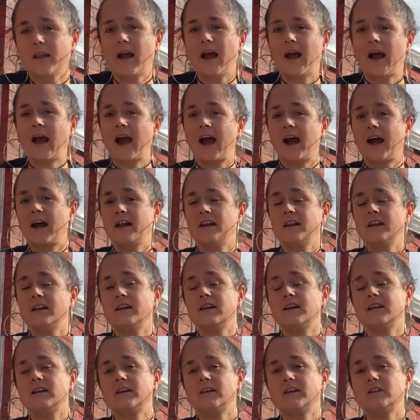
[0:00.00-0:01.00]
and
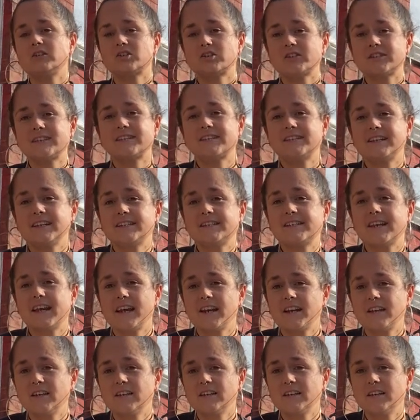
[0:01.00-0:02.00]
just
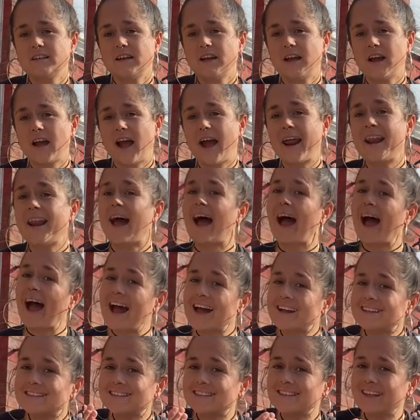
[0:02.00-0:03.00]
sitting and
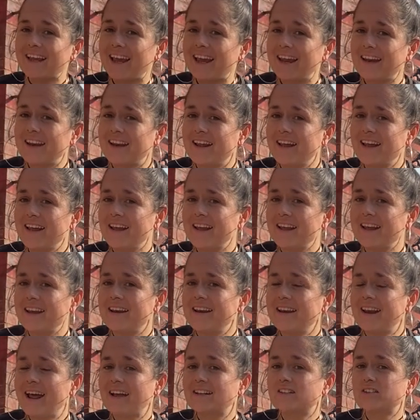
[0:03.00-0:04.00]
asking
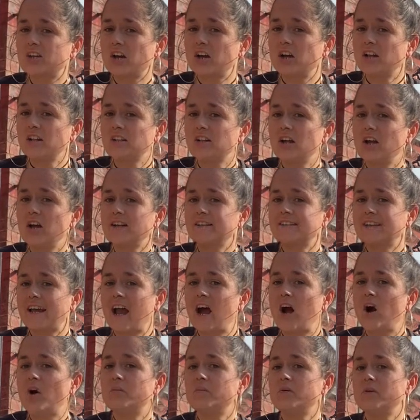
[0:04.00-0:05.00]
nettle to
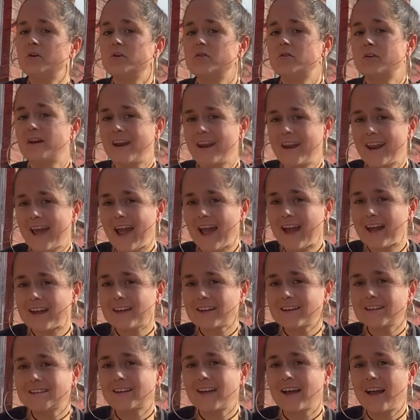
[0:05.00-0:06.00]
help you
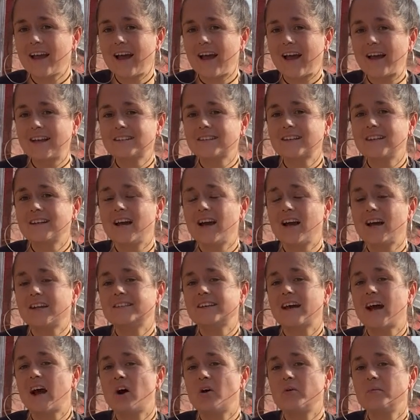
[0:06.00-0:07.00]
connect, asking her
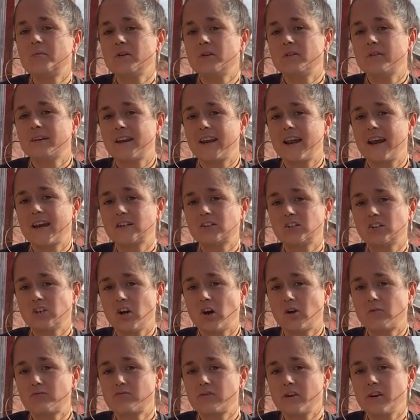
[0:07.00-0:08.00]
to help you connect to
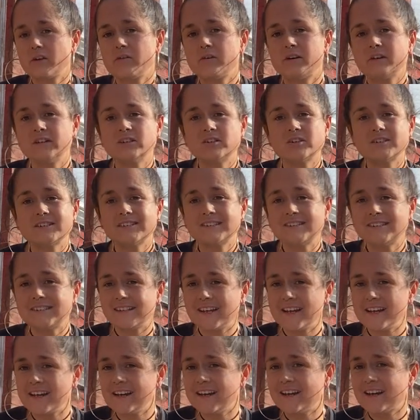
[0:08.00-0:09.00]
your root, and just
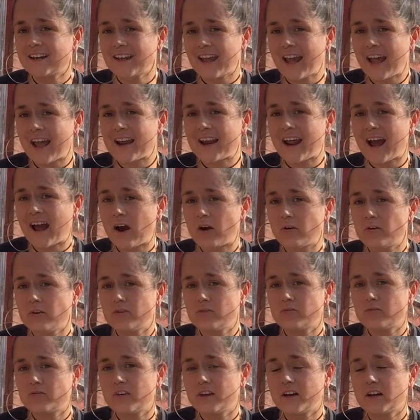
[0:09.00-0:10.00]
see again how
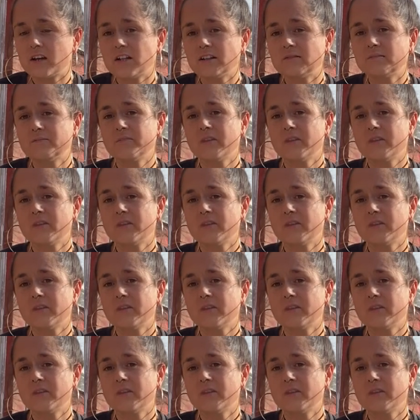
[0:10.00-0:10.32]
you feel.